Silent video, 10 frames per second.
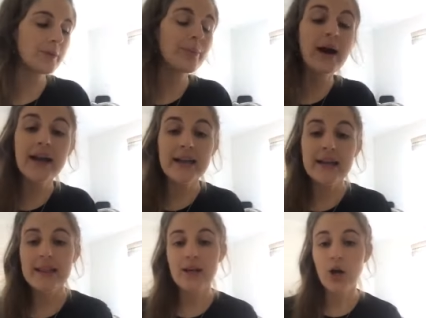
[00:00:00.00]
buy
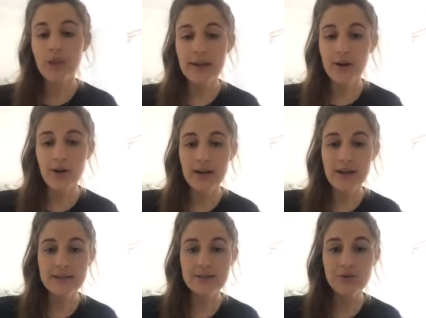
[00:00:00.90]
anything on their
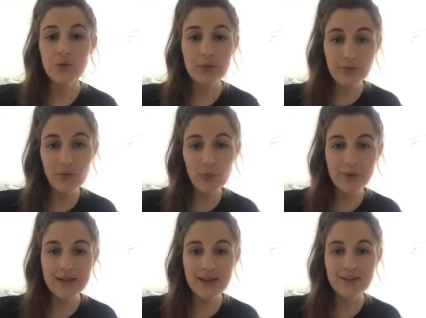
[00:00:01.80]
online store before
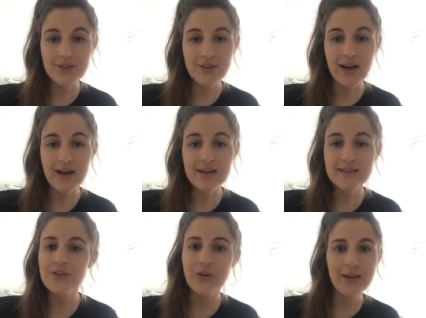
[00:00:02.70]
midnight tonight,
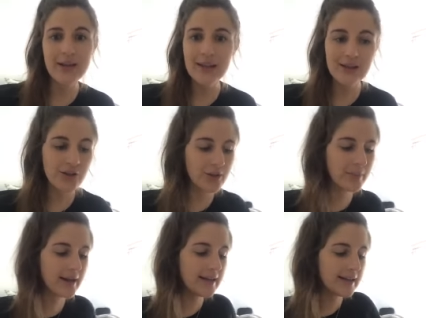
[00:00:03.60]
so anything, you can
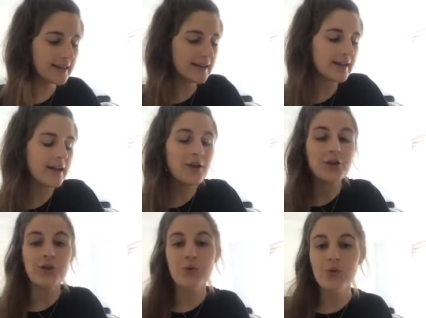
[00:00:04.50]
buy anything,
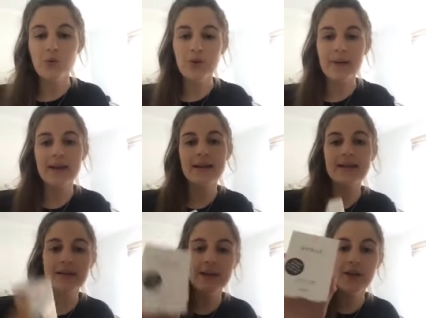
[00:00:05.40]
you will
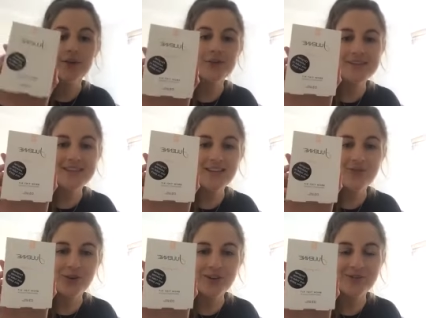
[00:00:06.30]
automatically receive
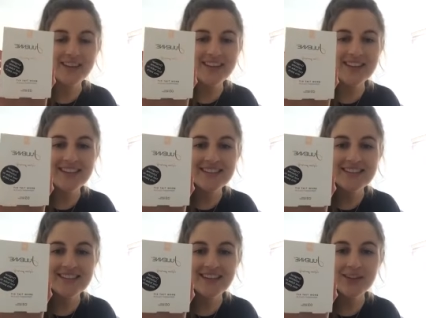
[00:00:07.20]
one of
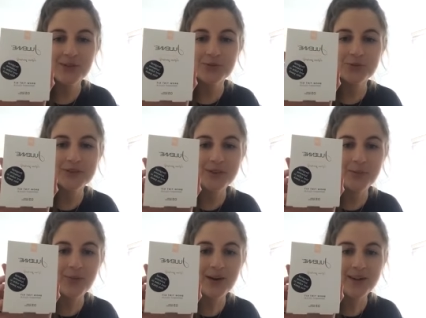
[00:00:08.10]
these cool little
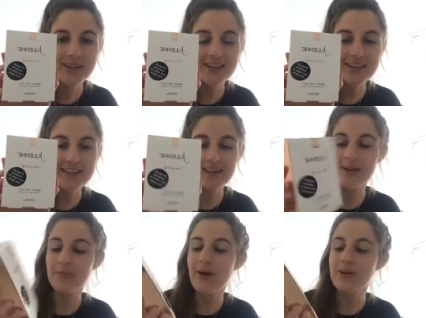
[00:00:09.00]
brow
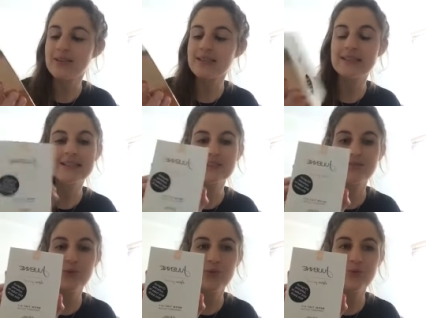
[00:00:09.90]
tint kits
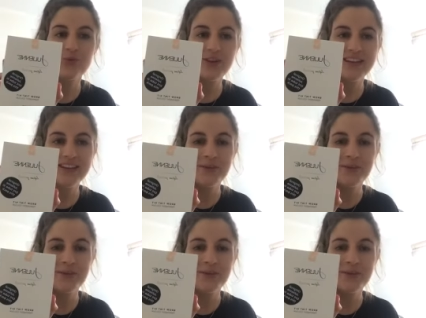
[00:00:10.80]
for free.